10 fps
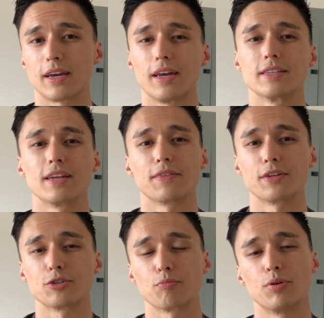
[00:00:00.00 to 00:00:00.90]
It's not
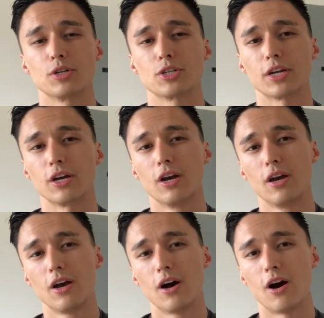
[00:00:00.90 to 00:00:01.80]
that you're pushing
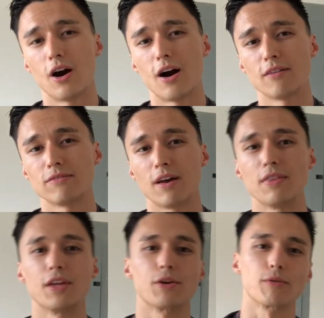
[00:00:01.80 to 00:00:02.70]
off and
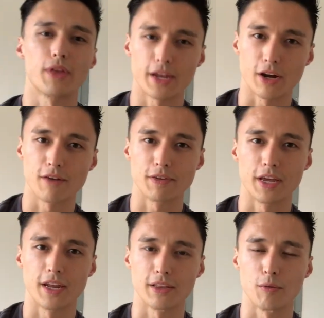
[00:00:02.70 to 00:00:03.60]
then you're letting off and
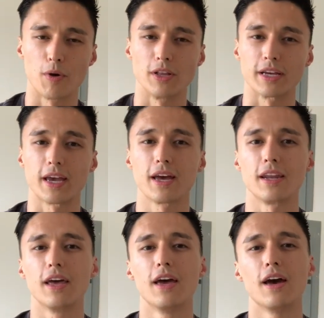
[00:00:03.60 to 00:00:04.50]
hitting the wall
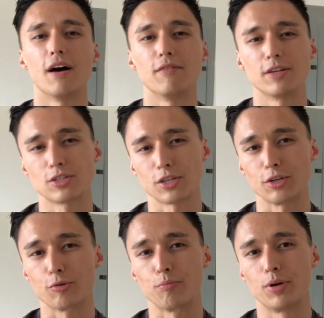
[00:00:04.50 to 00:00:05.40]
again. Eventually
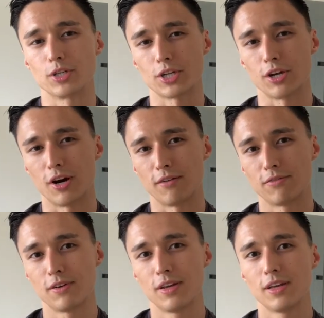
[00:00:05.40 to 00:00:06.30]
you're pushing off,
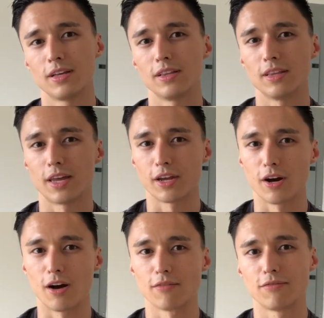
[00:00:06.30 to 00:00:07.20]
letting
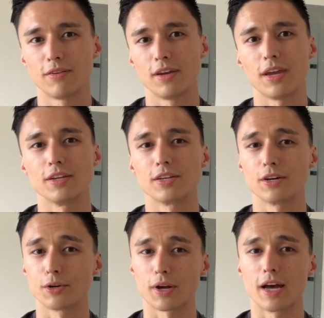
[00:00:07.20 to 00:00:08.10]
off until
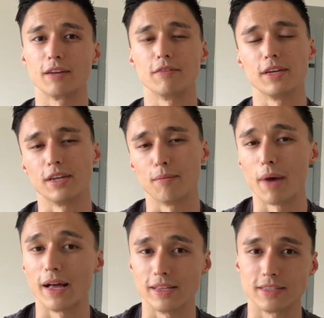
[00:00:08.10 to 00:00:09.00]
you're kind of in a
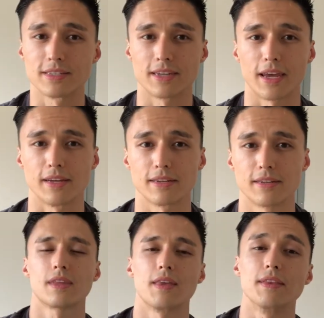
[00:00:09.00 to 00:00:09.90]
balanced state.
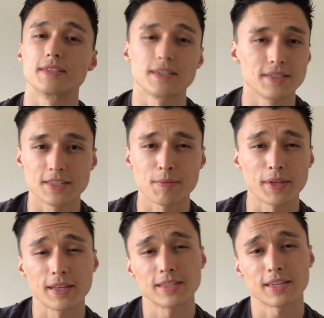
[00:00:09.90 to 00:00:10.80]
And this isn't
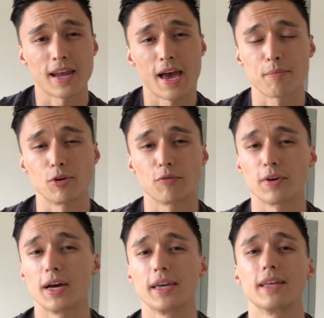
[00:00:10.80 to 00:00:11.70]
something that's gonna happen
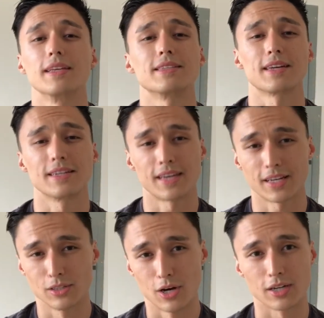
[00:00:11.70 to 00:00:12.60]
overnight. It's gonna take
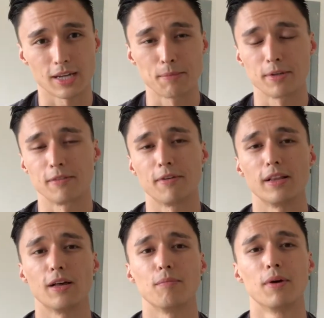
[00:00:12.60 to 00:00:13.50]
a long time to
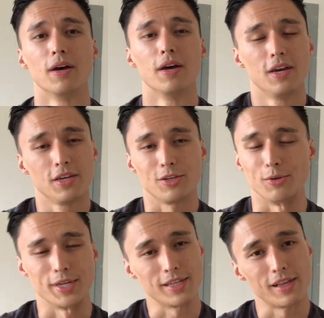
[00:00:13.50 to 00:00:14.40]
develop. You
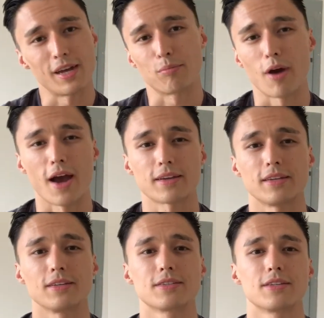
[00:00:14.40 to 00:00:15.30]
need a lot of
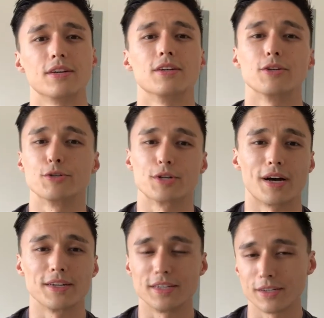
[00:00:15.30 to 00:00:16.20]
practice. You should
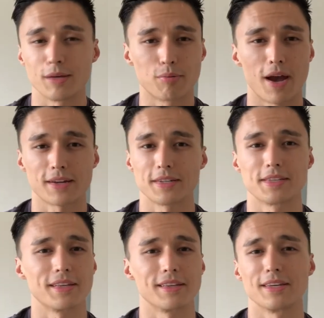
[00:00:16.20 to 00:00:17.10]
ideally practice
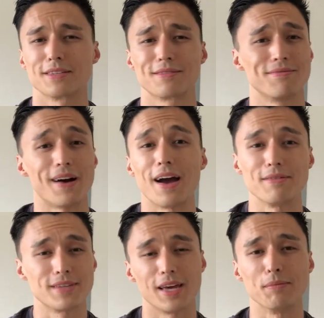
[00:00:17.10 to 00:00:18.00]
at least
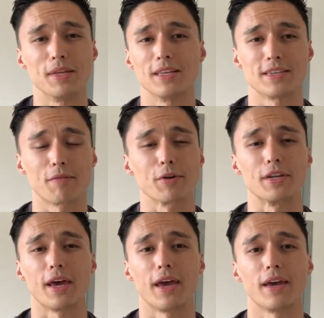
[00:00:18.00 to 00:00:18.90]
5-10 minutes every
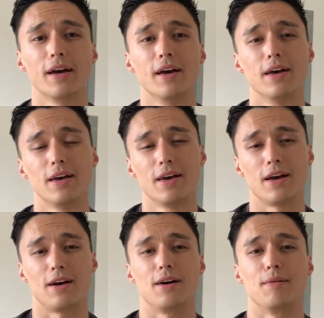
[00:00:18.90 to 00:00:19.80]
day.
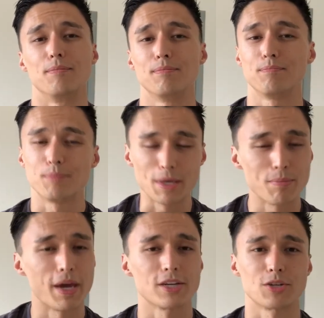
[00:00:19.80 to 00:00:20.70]
Be
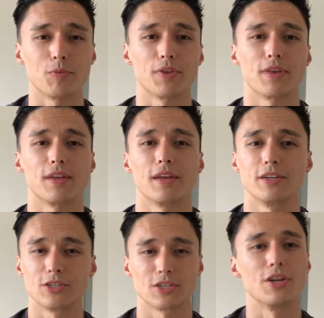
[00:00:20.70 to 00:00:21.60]
patient with it and
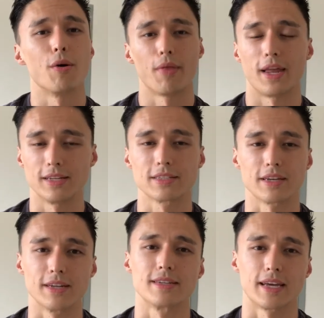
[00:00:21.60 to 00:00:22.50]
just know that it's
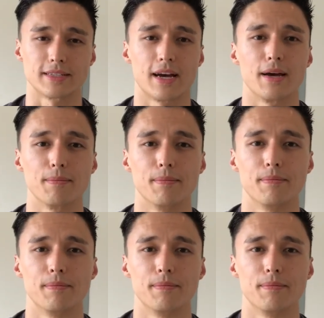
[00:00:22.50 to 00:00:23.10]
gonna take time.